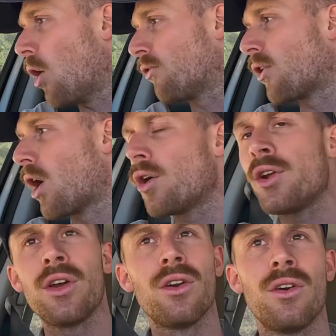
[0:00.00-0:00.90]

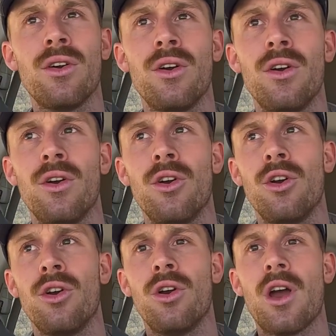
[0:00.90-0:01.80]
off-road
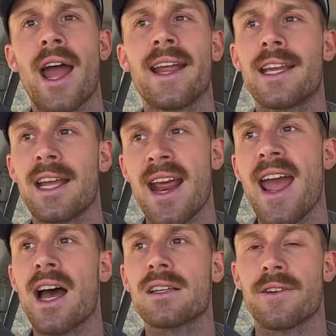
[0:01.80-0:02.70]
and can
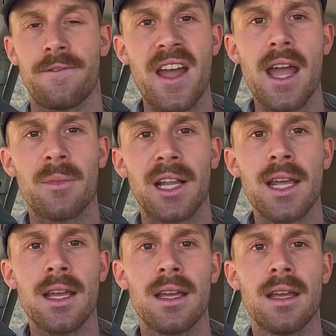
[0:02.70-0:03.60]
house a family,